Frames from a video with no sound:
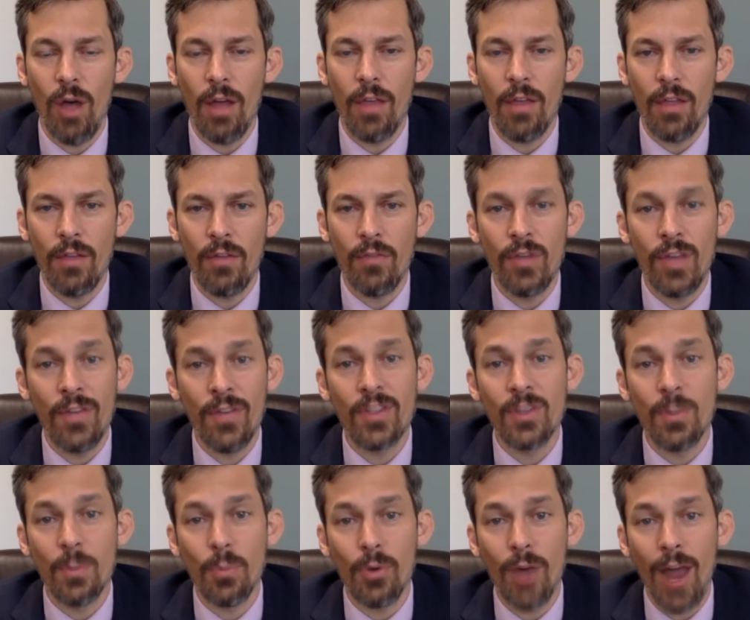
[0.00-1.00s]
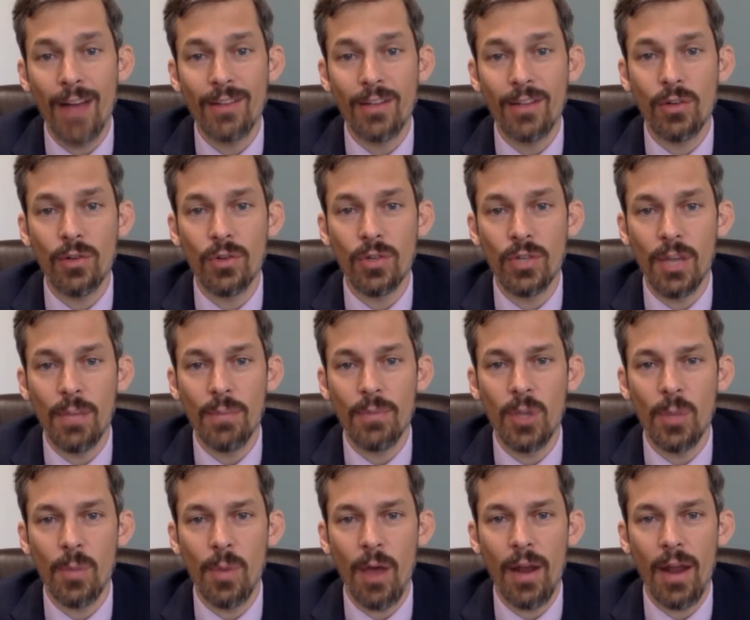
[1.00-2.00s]
I, you've given some practical tips
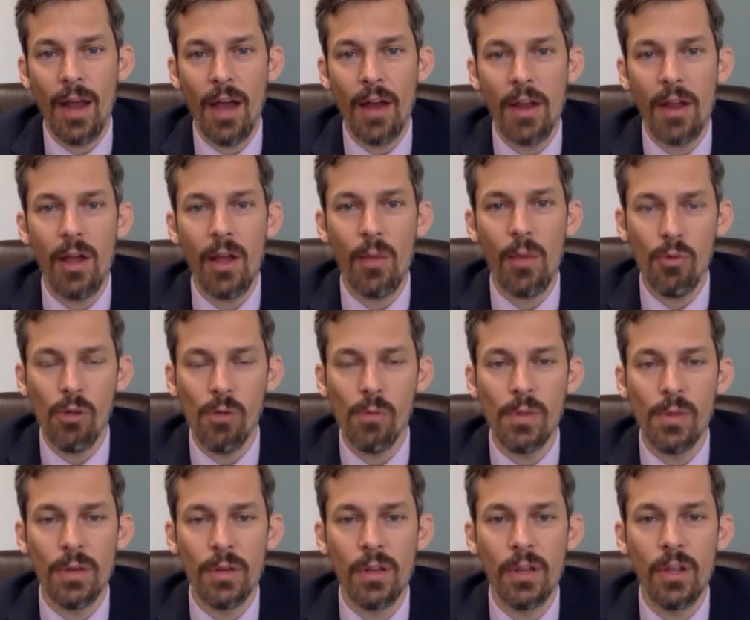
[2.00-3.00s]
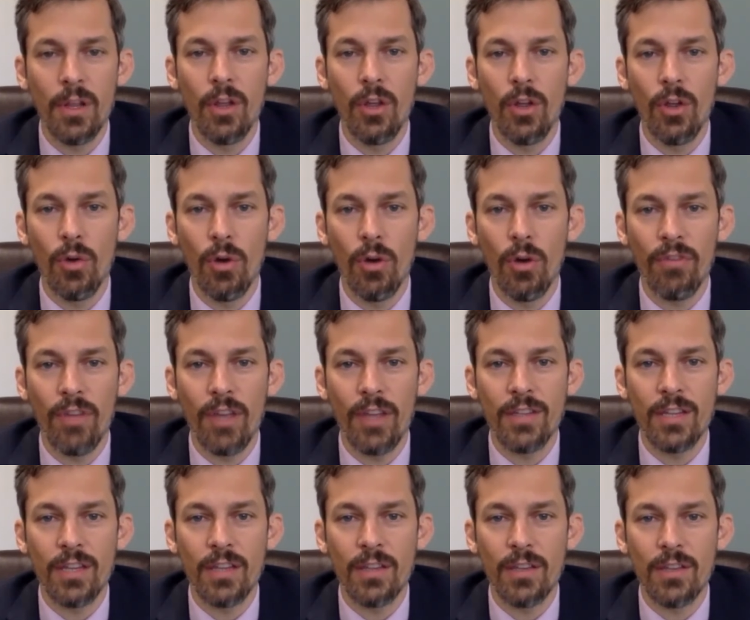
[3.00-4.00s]
about how to help women who are
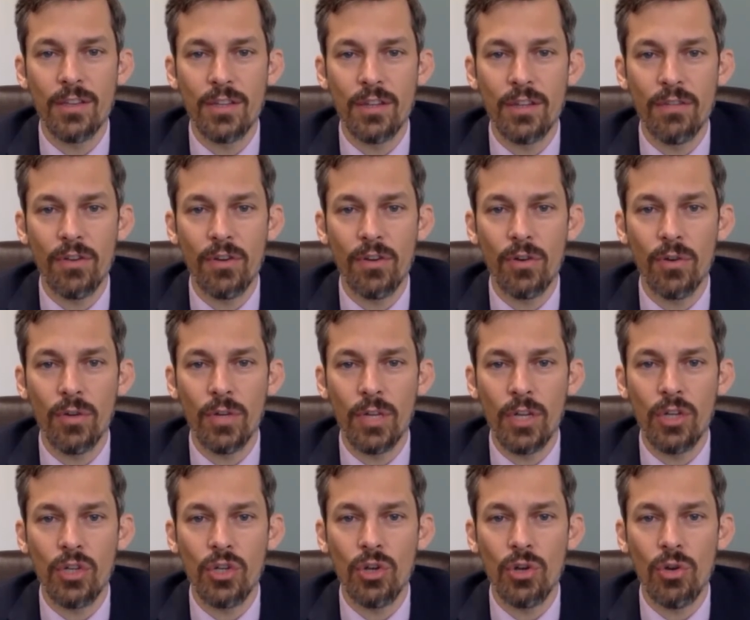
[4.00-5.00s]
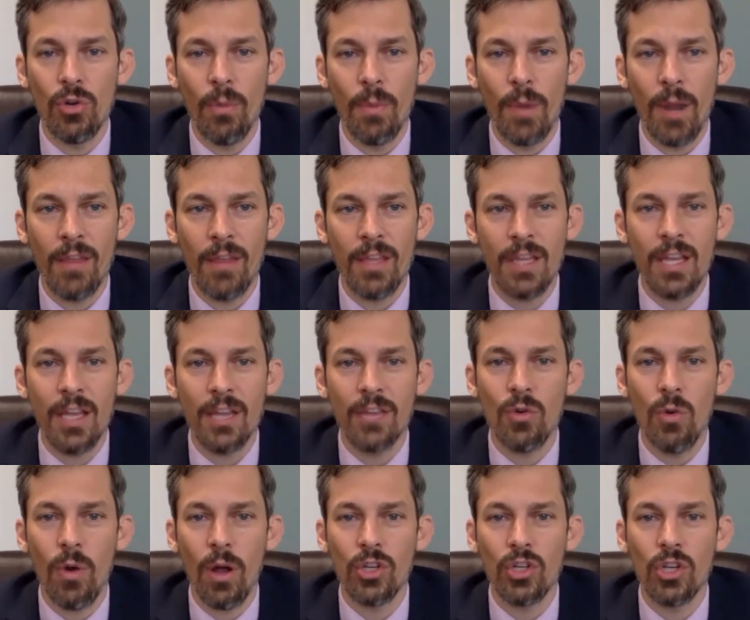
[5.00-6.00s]
facing this difficult issue, but I think his
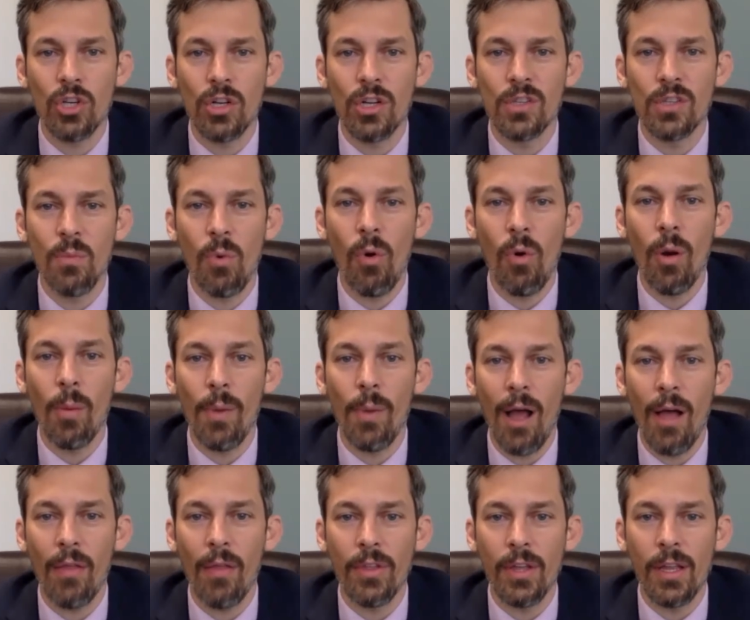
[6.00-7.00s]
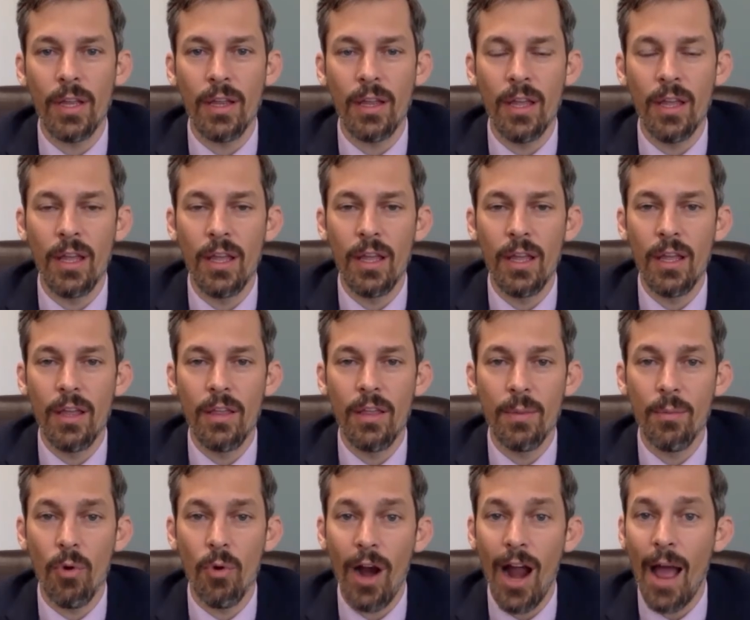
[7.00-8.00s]
question is more about the
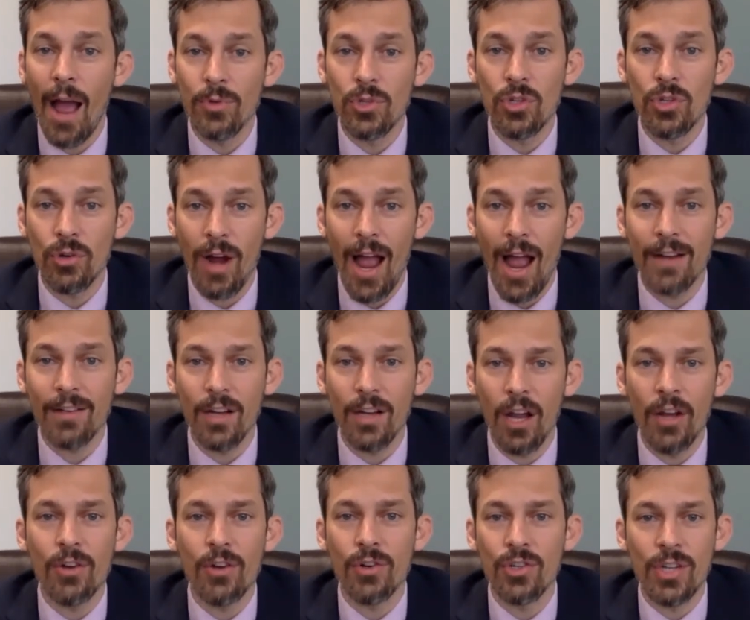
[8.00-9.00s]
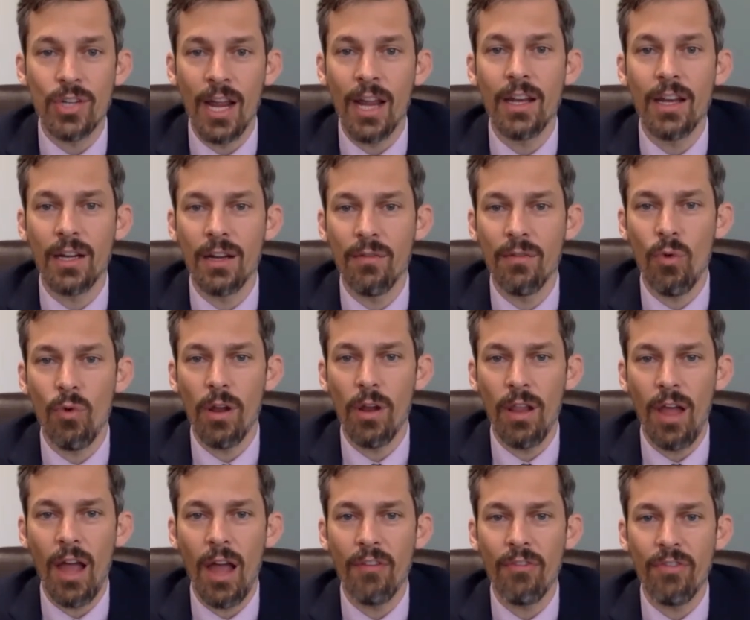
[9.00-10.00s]
the more abstract understanding of what
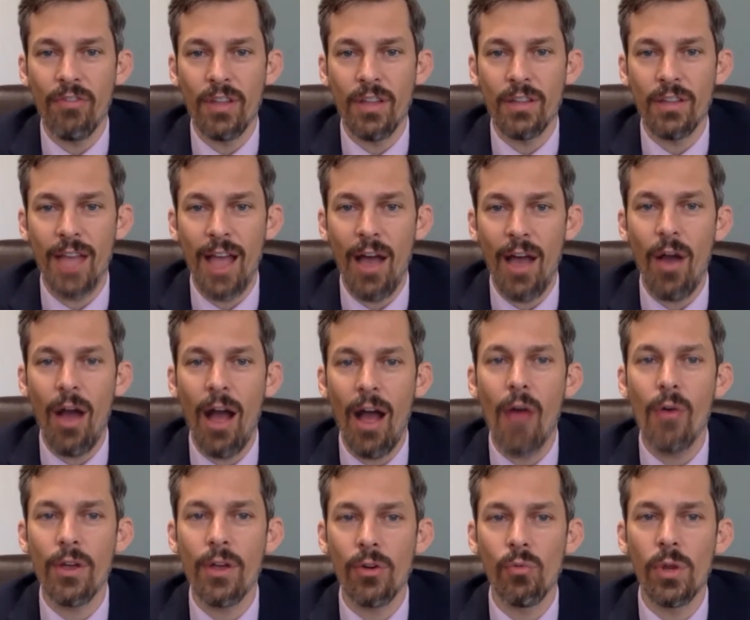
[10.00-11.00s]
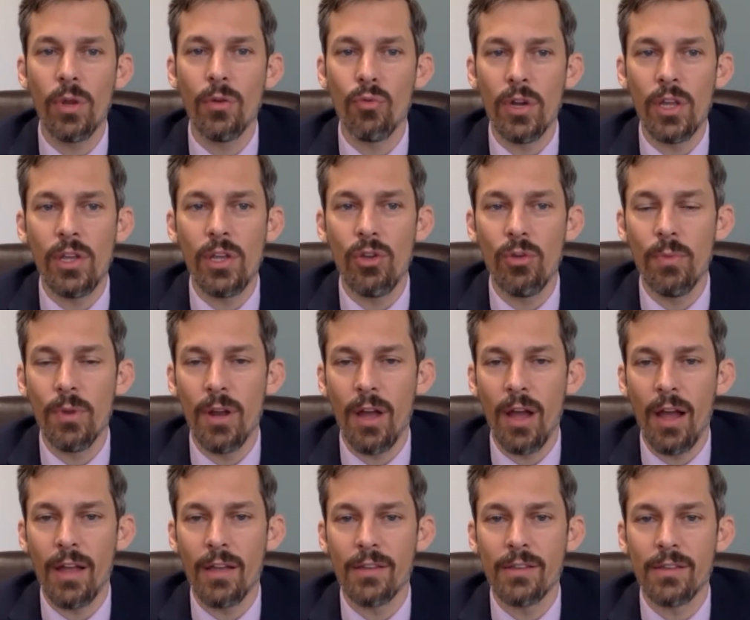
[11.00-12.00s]
life is. How, how can we
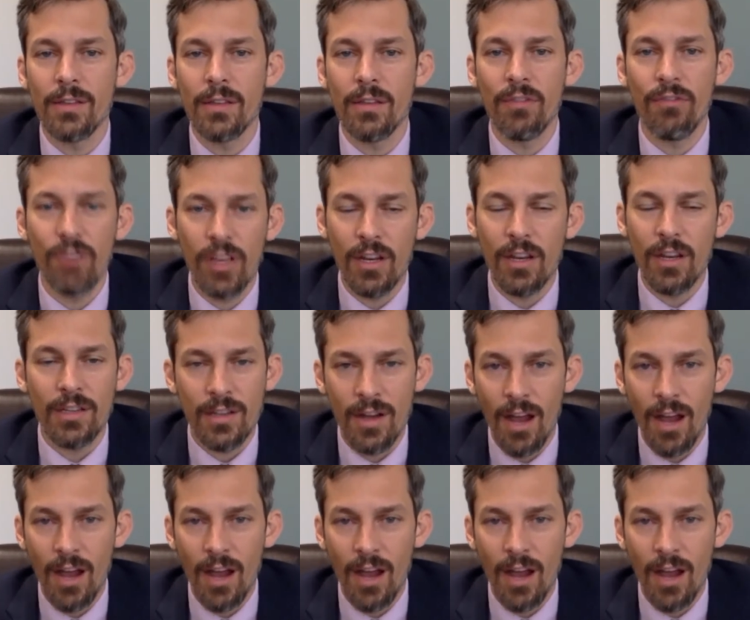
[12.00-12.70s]
rehumanize the fetus?